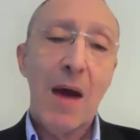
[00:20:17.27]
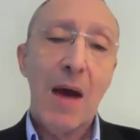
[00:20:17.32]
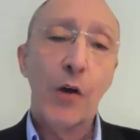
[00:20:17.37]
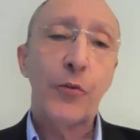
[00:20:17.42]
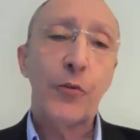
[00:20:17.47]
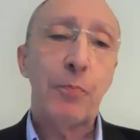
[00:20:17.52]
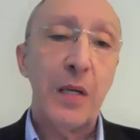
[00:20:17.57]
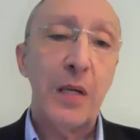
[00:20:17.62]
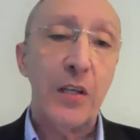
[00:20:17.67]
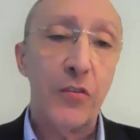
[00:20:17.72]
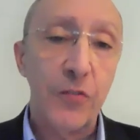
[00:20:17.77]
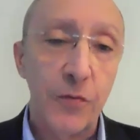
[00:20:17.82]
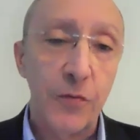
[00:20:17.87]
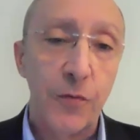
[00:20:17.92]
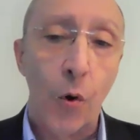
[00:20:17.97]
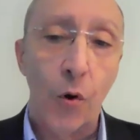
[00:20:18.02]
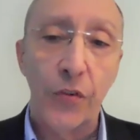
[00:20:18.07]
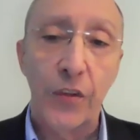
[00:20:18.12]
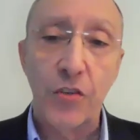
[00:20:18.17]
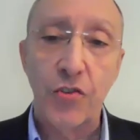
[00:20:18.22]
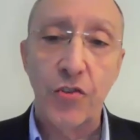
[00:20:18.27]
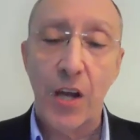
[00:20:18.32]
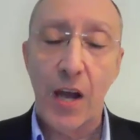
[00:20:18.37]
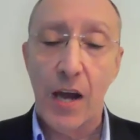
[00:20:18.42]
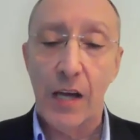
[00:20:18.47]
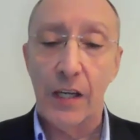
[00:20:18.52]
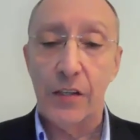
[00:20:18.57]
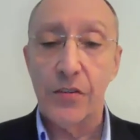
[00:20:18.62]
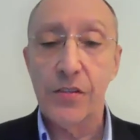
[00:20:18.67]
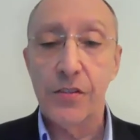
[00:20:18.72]
a mouthpiece for the
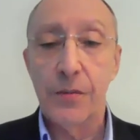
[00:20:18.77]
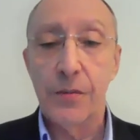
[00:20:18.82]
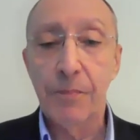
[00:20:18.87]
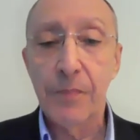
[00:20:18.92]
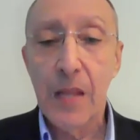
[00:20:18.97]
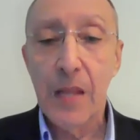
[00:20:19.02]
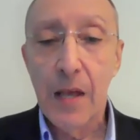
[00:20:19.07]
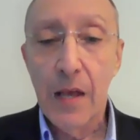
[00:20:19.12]
jihadists.